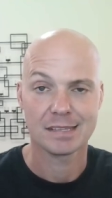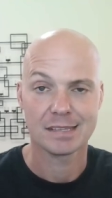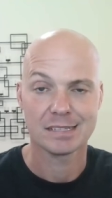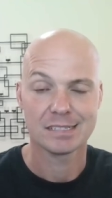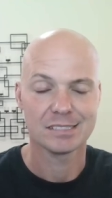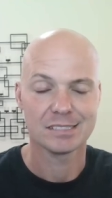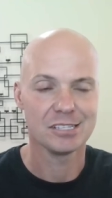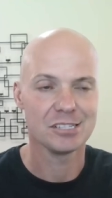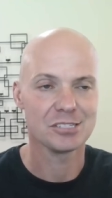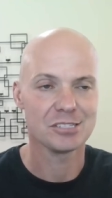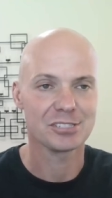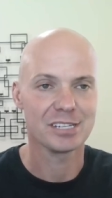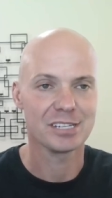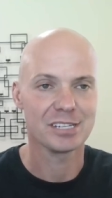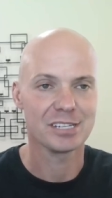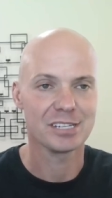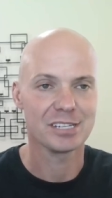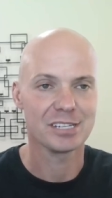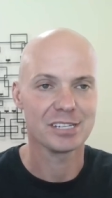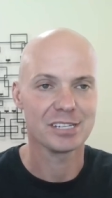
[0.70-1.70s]
Well, oh, that's Jesse.
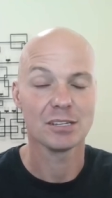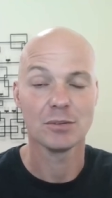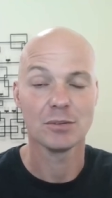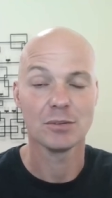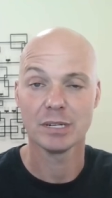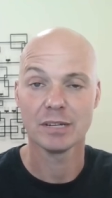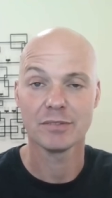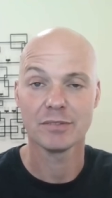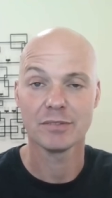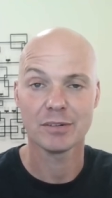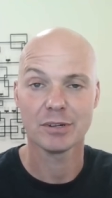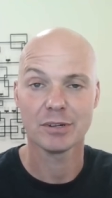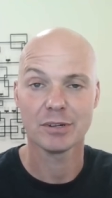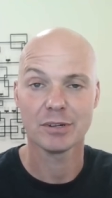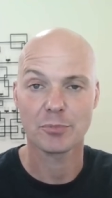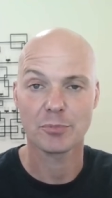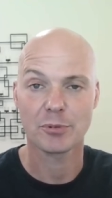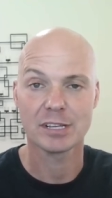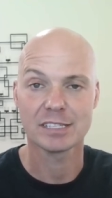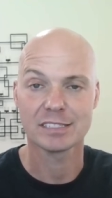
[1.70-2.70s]
So whenever I run for
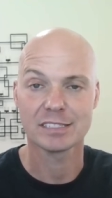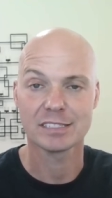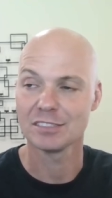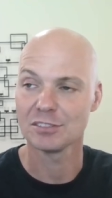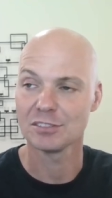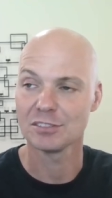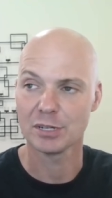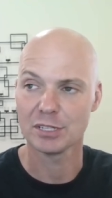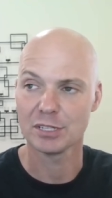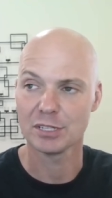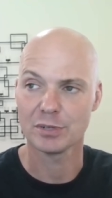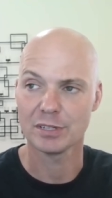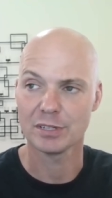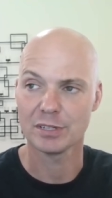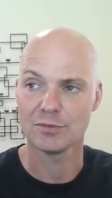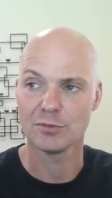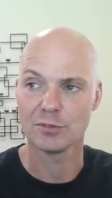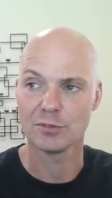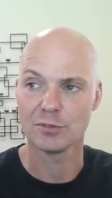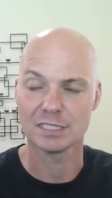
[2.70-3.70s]
president in
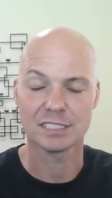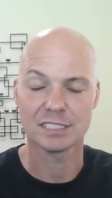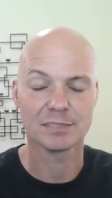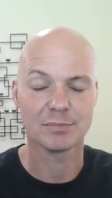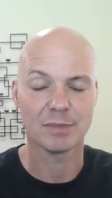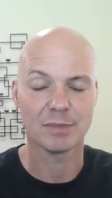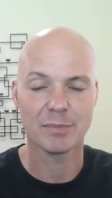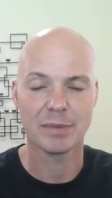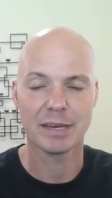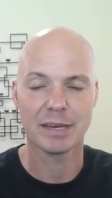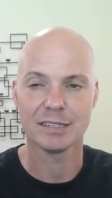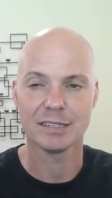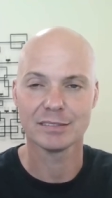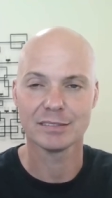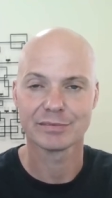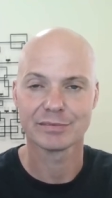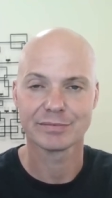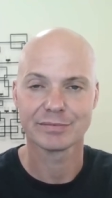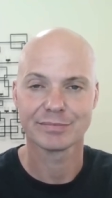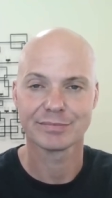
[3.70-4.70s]
2024, this is my main
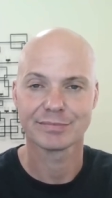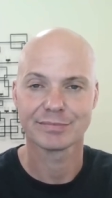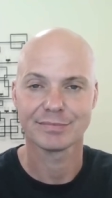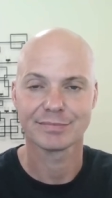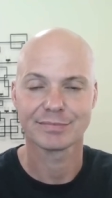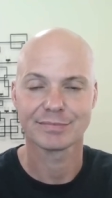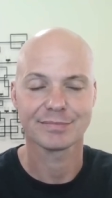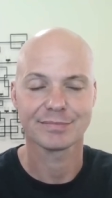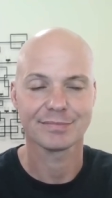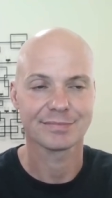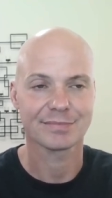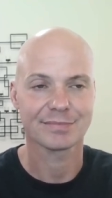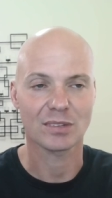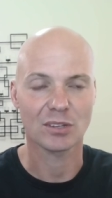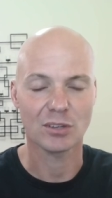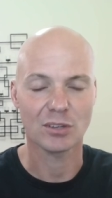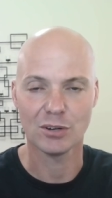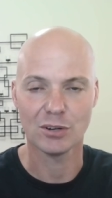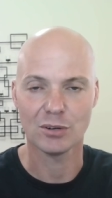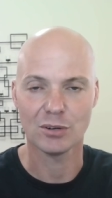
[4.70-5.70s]

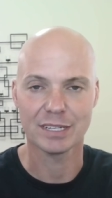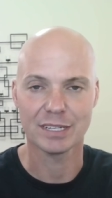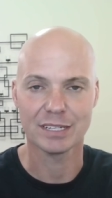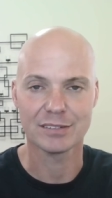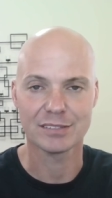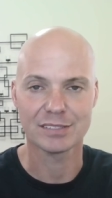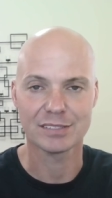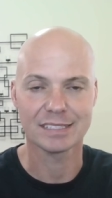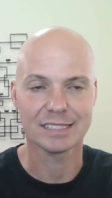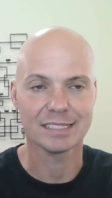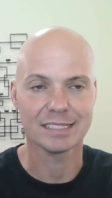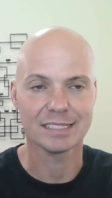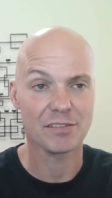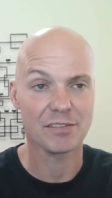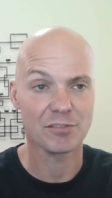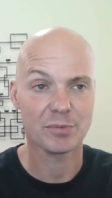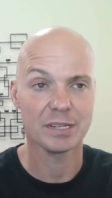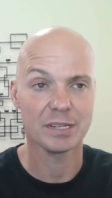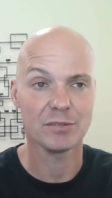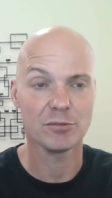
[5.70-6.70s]
goal here: is that
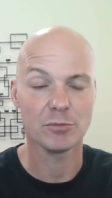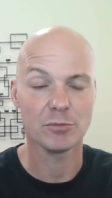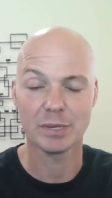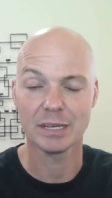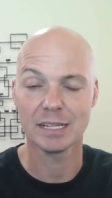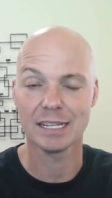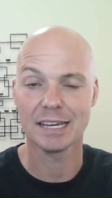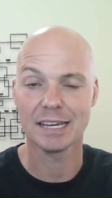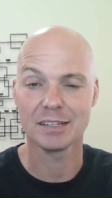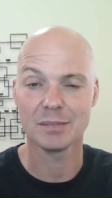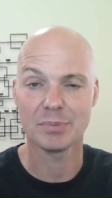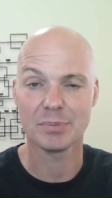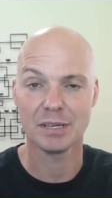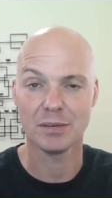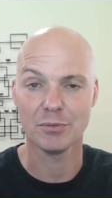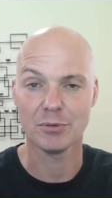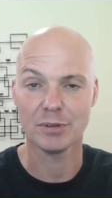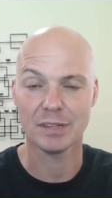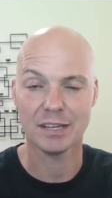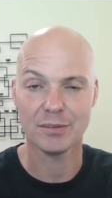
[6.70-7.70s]
everybody will be allowed to pee
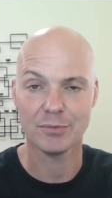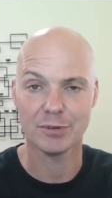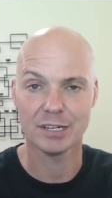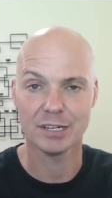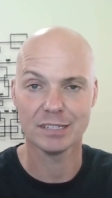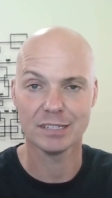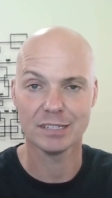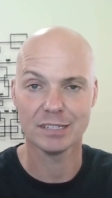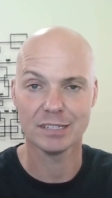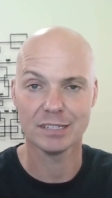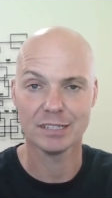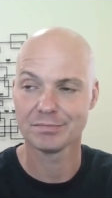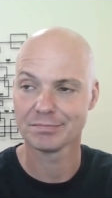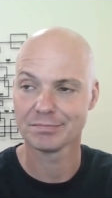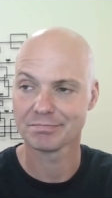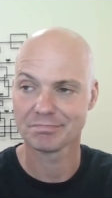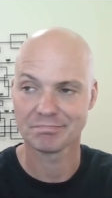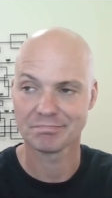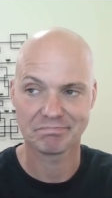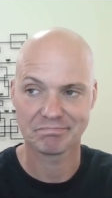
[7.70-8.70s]
where they want,
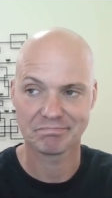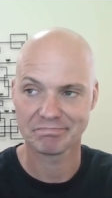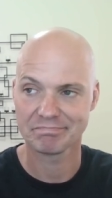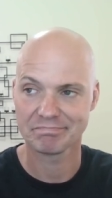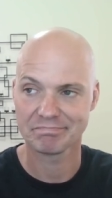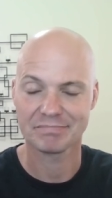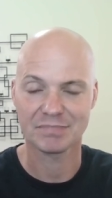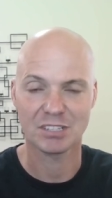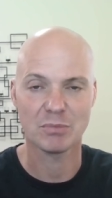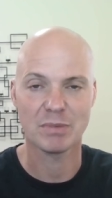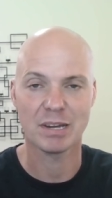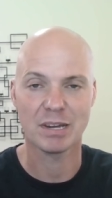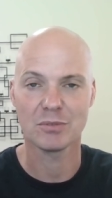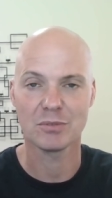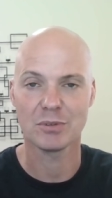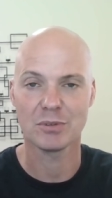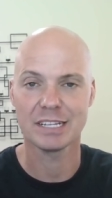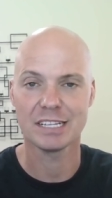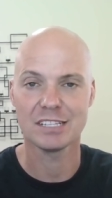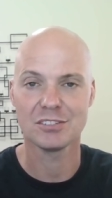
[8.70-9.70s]
don't matter what
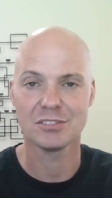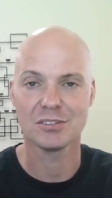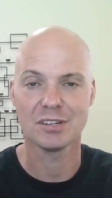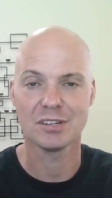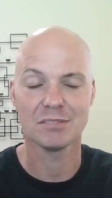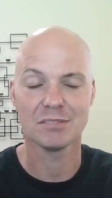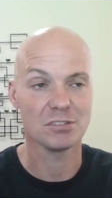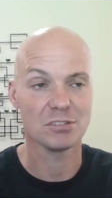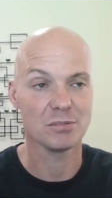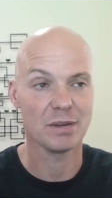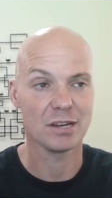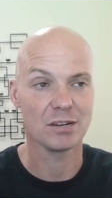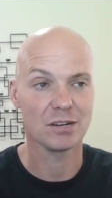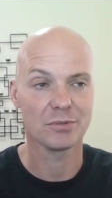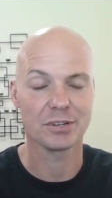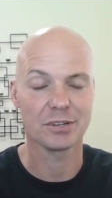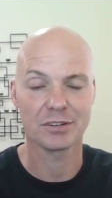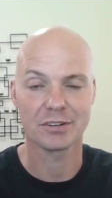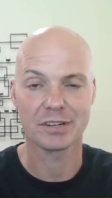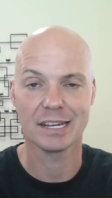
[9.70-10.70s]
age you are, don't matter where
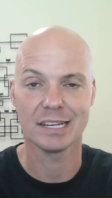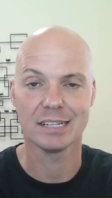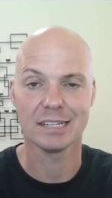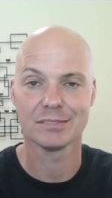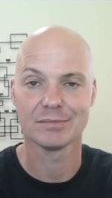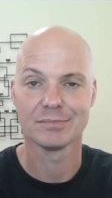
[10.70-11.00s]
you're at.